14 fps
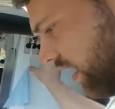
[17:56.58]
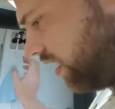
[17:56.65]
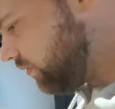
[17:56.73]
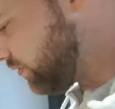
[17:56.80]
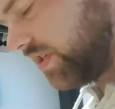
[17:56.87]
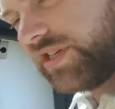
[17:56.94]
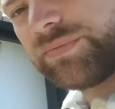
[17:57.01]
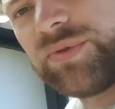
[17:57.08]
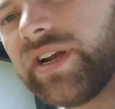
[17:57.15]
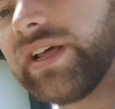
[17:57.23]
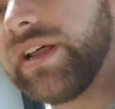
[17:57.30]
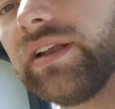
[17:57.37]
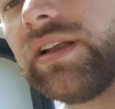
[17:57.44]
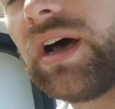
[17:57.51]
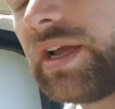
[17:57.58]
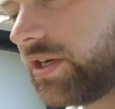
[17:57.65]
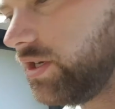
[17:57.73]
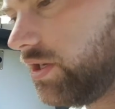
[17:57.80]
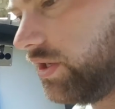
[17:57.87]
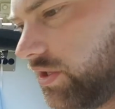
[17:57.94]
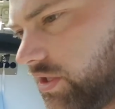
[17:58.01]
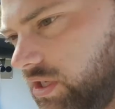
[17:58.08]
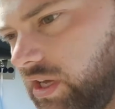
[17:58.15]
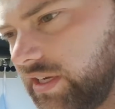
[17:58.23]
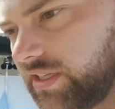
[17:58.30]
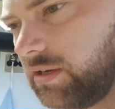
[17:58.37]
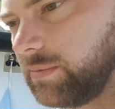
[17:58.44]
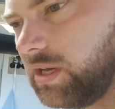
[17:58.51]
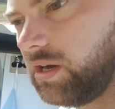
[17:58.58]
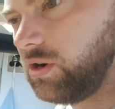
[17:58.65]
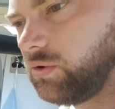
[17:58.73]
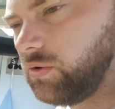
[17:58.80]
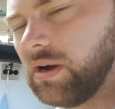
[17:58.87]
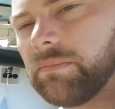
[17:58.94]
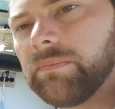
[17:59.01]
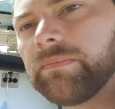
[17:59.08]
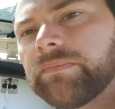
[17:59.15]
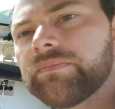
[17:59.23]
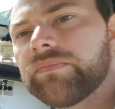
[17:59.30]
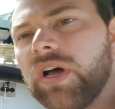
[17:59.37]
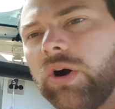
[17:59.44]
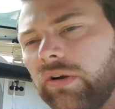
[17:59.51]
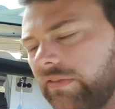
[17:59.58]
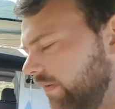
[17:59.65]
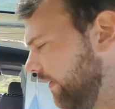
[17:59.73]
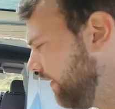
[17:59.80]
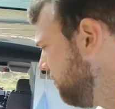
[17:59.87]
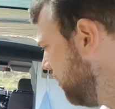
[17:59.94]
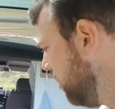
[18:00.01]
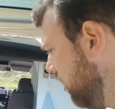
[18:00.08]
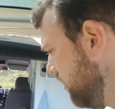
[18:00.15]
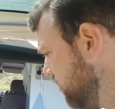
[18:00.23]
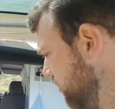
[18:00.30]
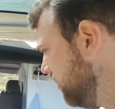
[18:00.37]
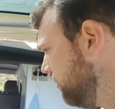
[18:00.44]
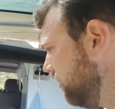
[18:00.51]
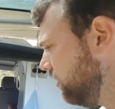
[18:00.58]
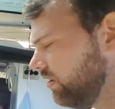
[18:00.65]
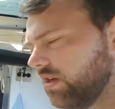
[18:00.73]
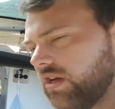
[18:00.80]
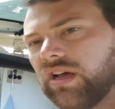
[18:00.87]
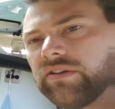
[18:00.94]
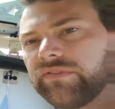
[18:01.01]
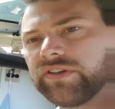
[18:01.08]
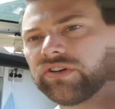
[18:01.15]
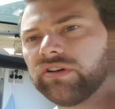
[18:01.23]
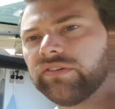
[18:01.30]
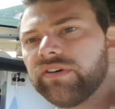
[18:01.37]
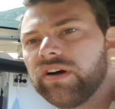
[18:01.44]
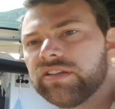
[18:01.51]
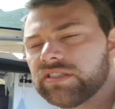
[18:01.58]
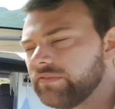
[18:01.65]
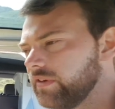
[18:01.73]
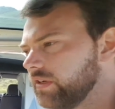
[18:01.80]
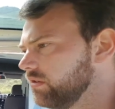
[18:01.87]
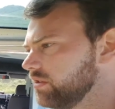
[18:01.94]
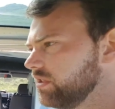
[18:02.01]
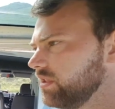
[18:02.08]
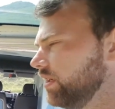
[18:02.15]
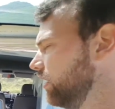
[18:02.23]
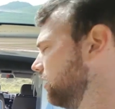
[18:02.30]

which is brilliant at night because you can just light up the whole of the van behind you. If you're trying to find something, you'll just need